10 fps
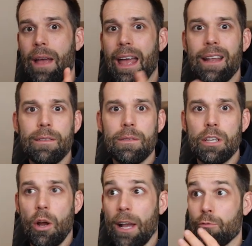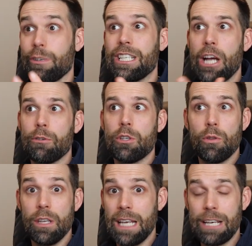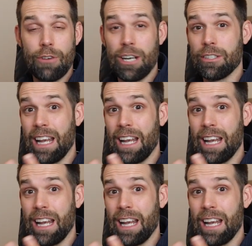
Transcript: and, I can reach out to the day traders